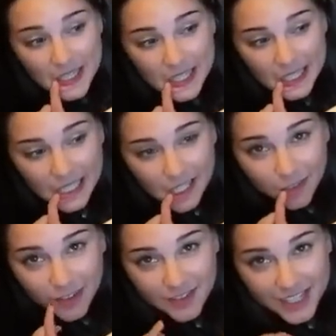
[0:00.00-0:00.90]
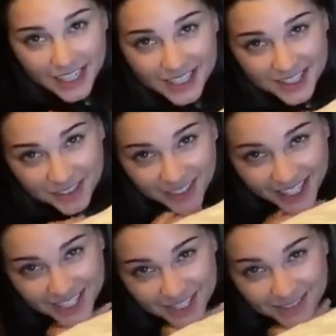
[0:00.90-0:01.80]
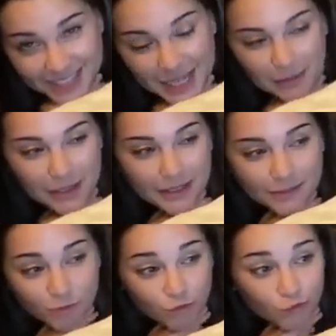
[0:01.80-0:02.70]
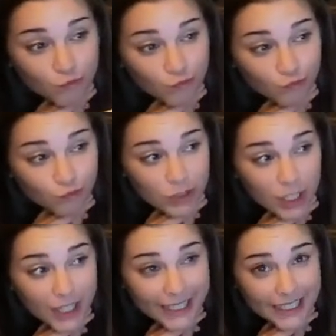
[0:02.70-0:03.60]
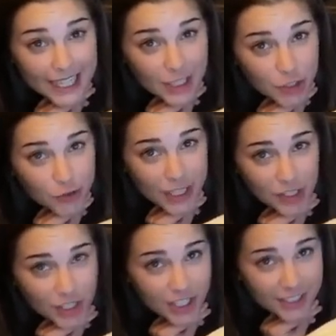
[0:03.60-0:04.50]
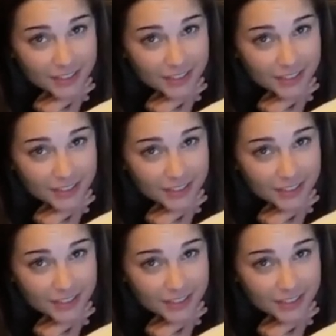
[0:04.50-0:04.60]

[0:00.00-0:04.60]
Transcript: uh, five seconds to realize you were taping. Gotta get that stretch in.